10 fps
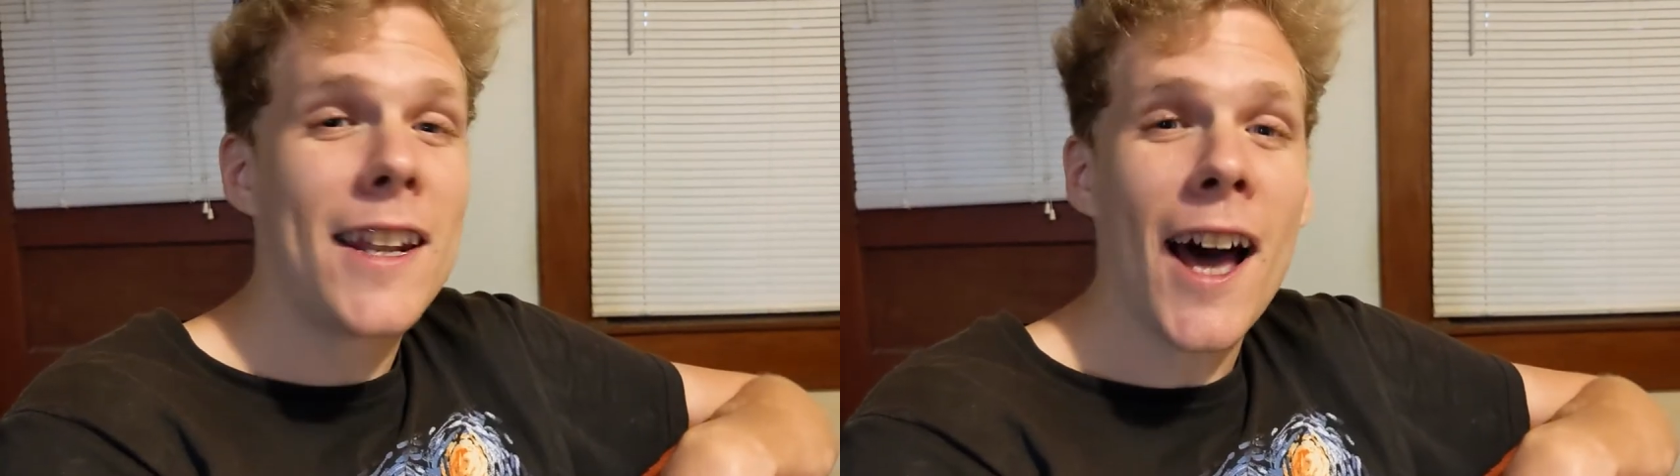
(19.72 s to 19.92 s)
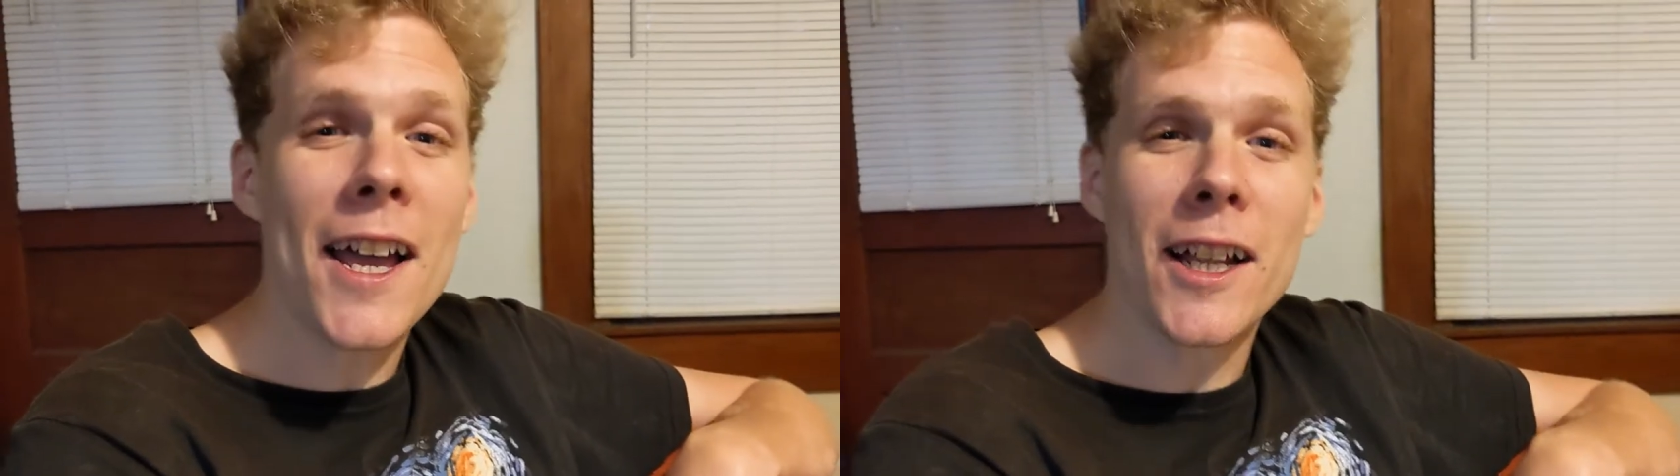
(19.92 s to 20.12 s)

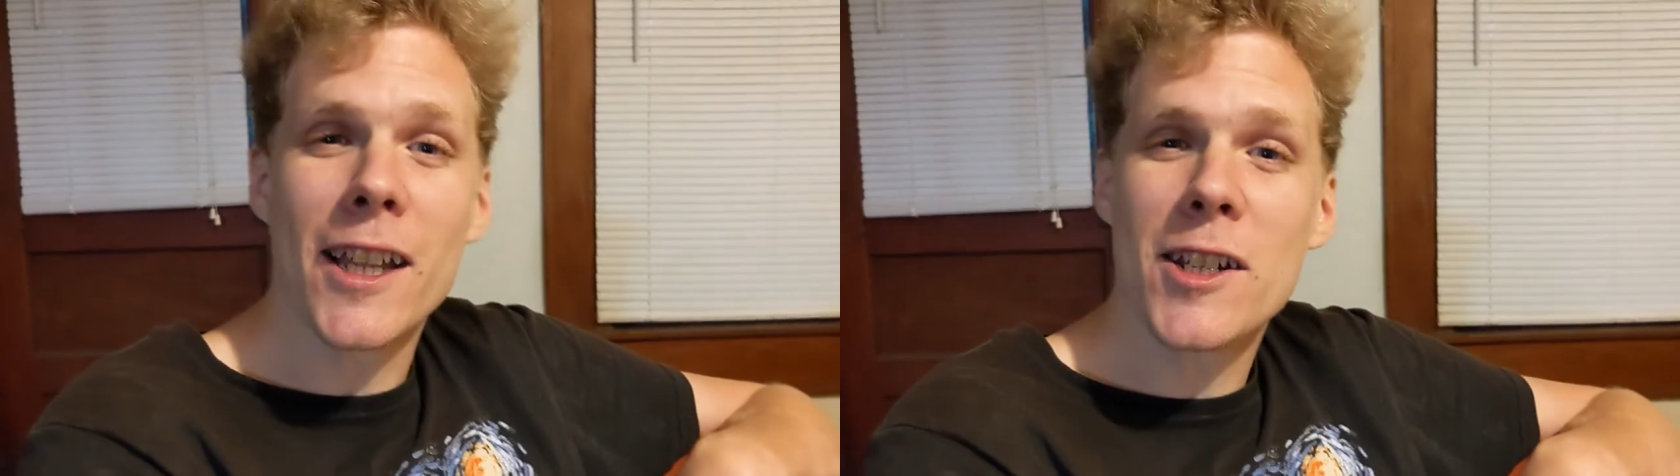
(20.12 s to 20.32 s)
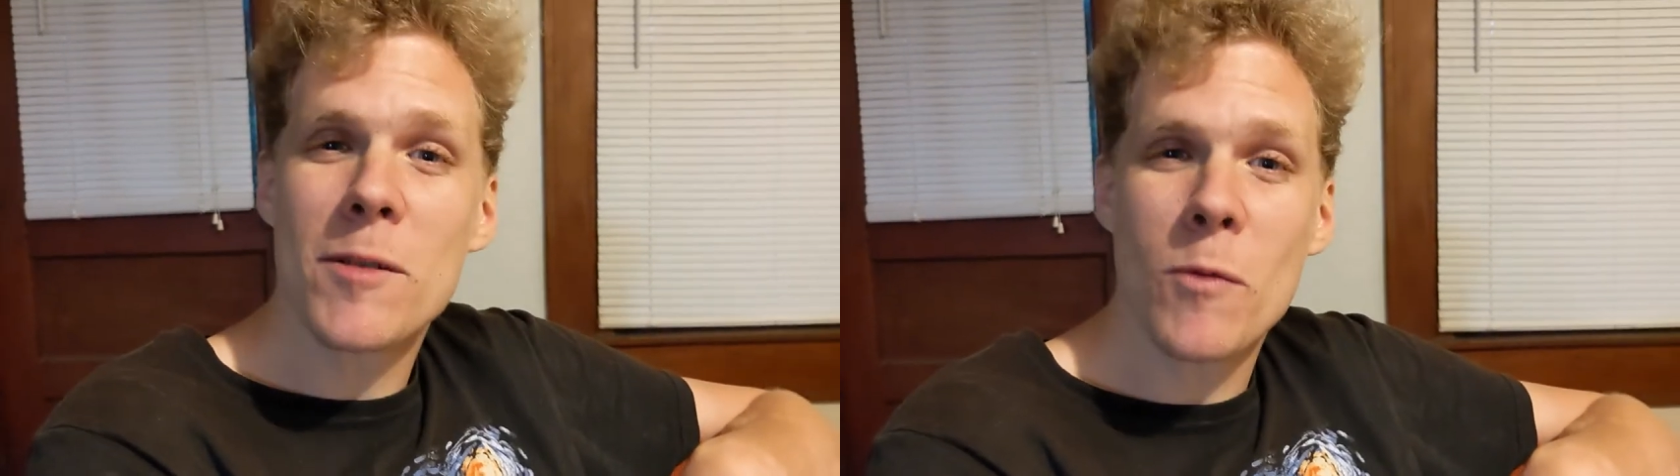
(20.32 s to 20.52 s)

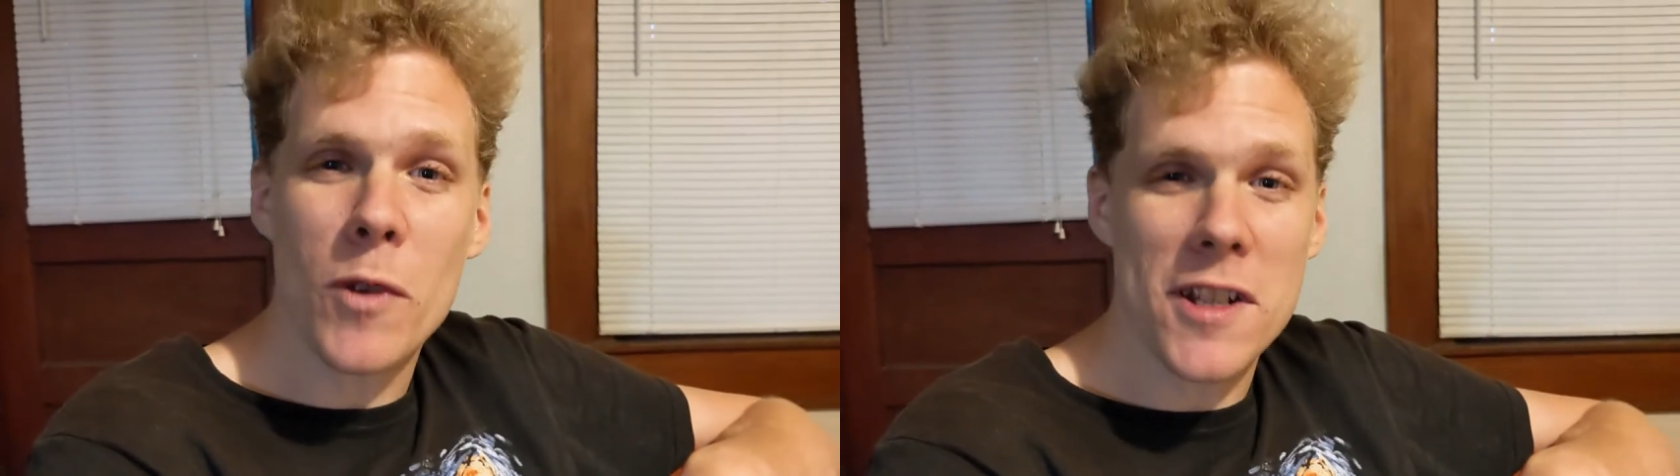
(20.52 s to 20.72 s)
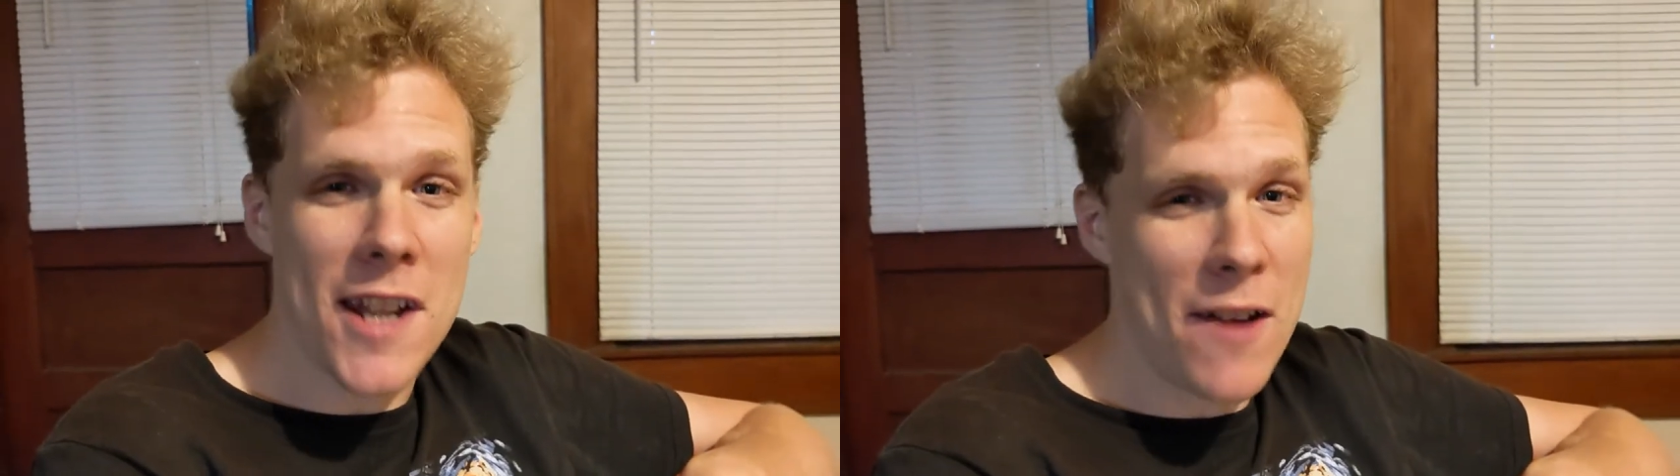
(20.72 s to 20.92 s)
Nihilism
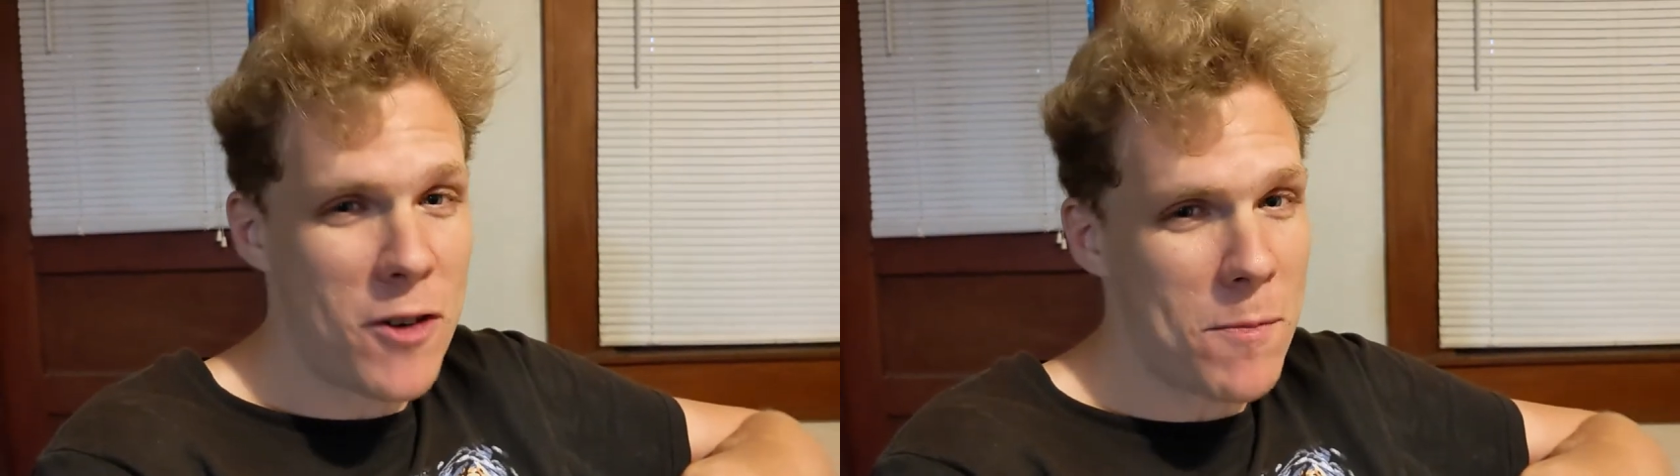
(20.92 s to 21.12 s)
was never